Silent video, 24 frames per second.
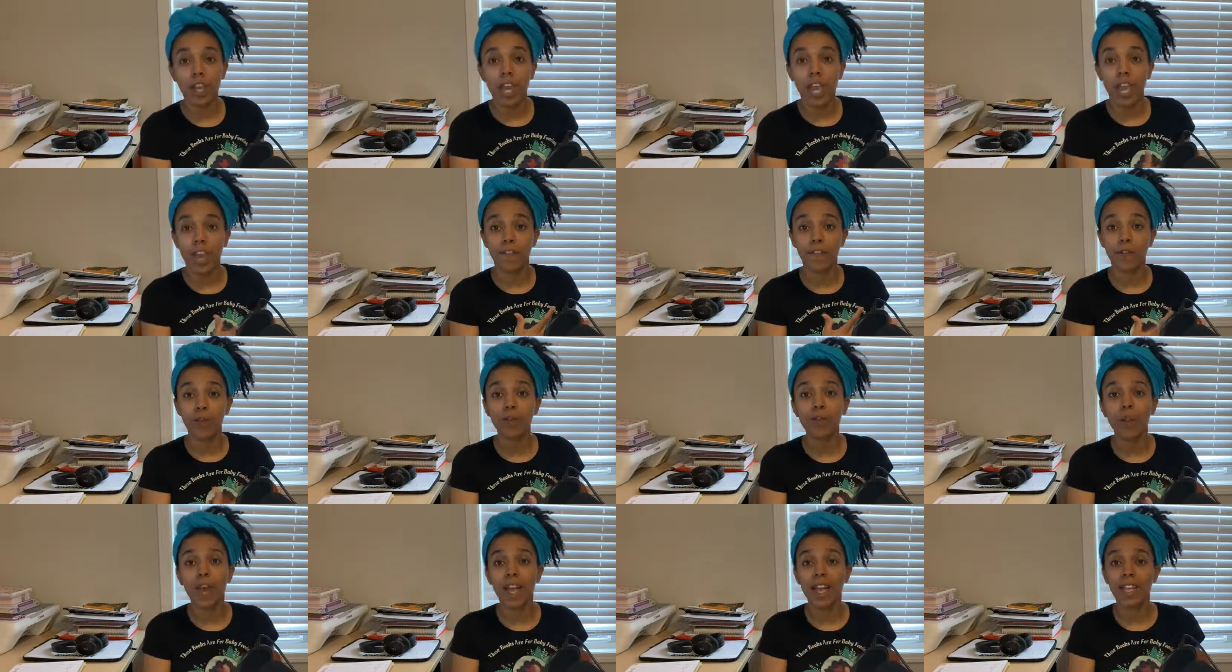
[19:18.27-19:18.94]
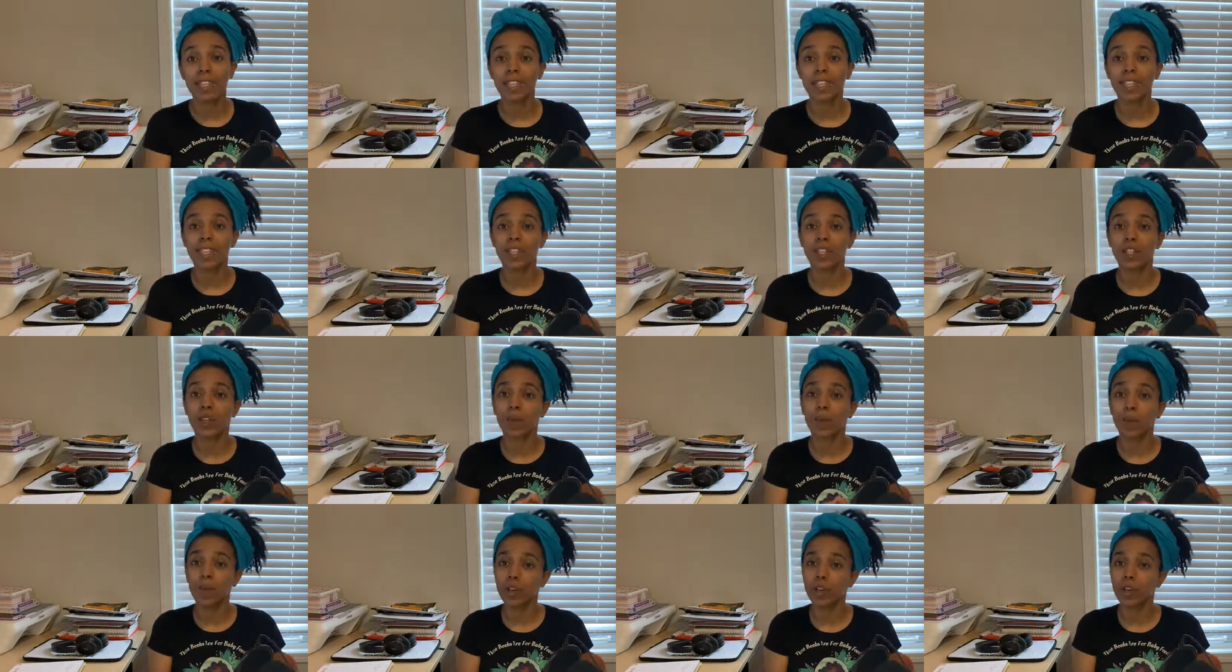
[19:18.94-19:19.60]
If you guys need
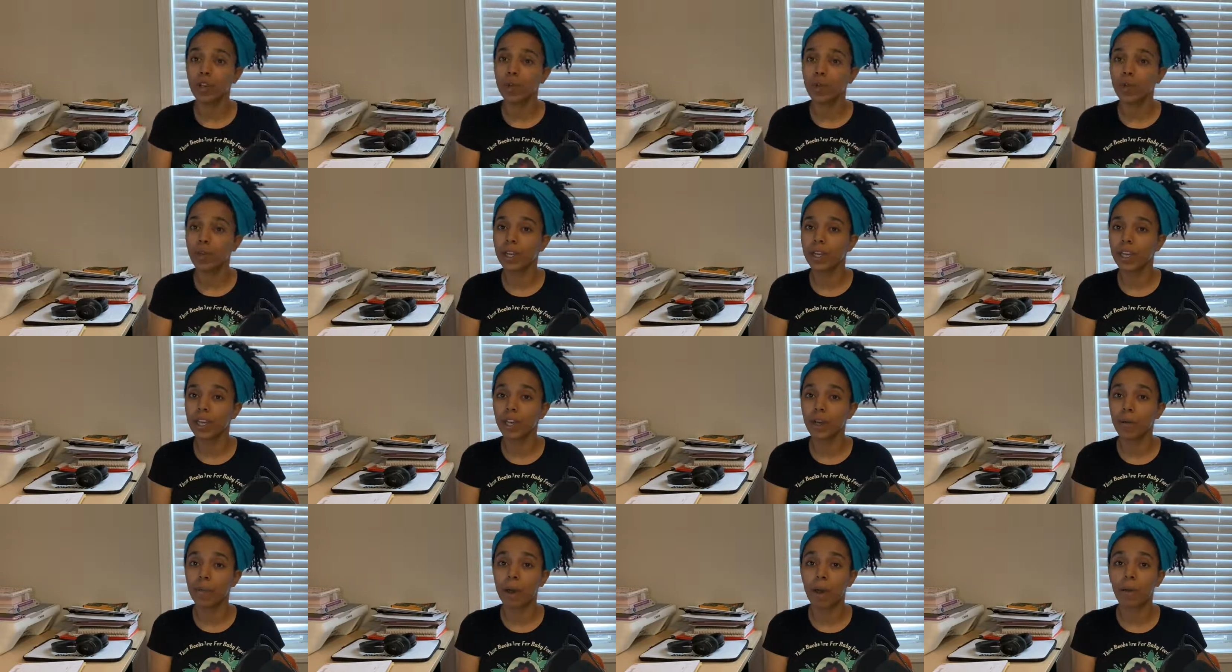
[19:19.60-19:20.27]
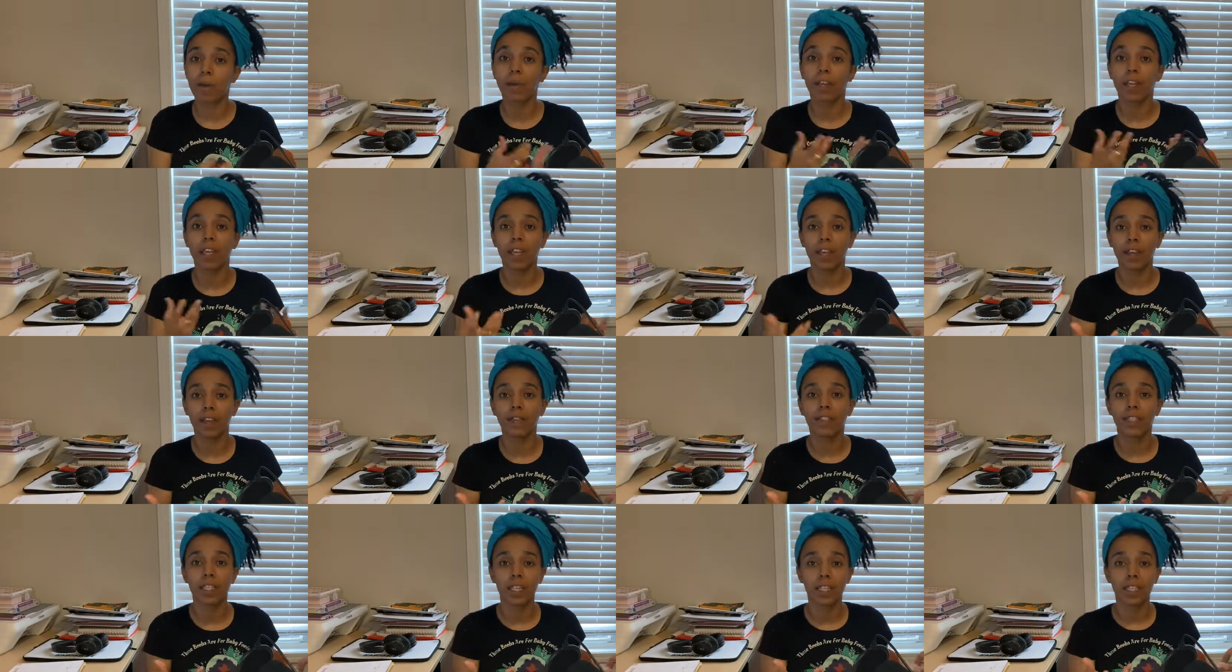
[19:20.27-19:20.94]
some one-on-one help, I would
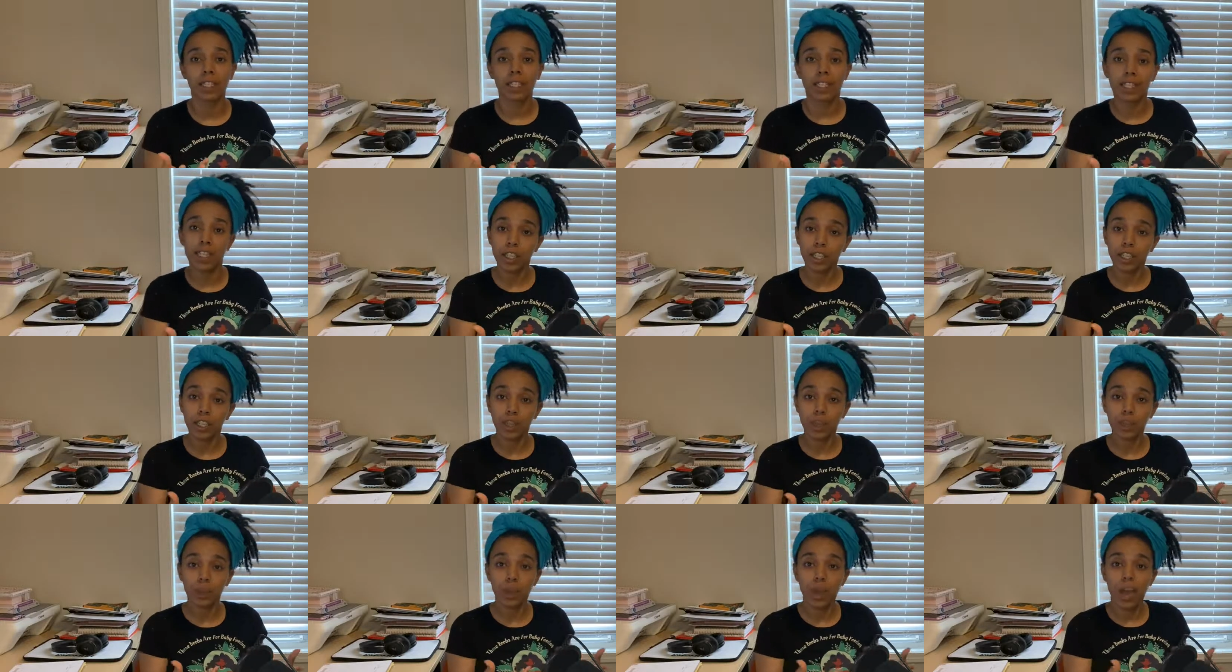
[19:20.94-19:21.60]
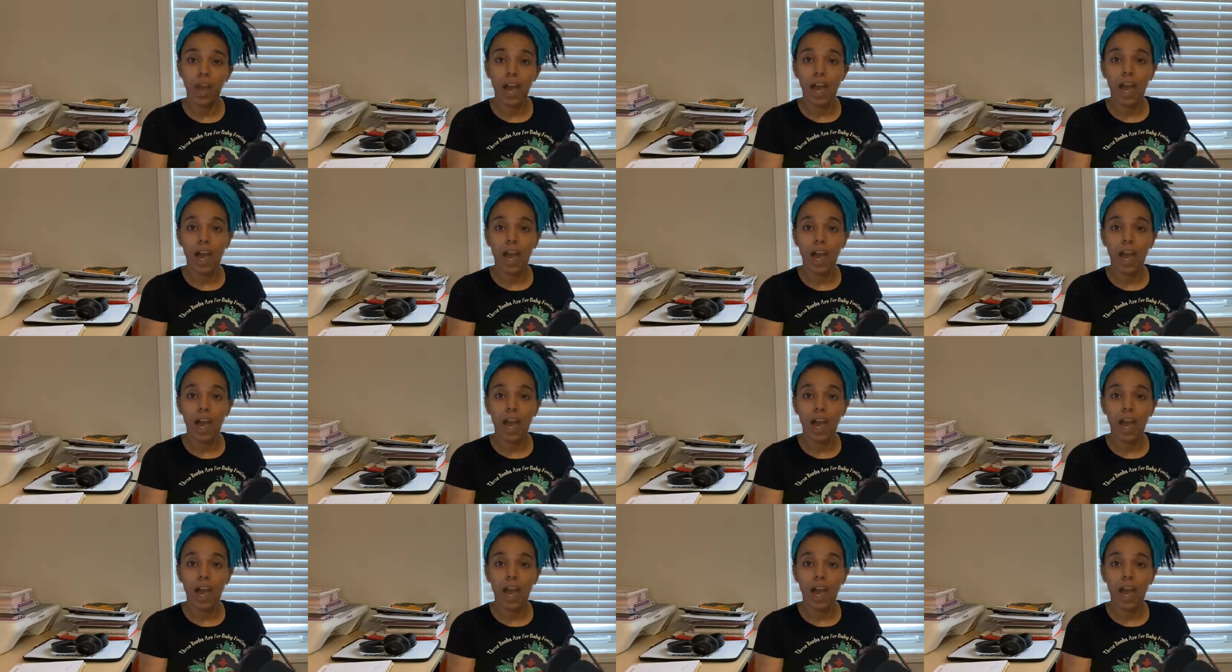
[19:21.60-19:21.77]
love to assist you.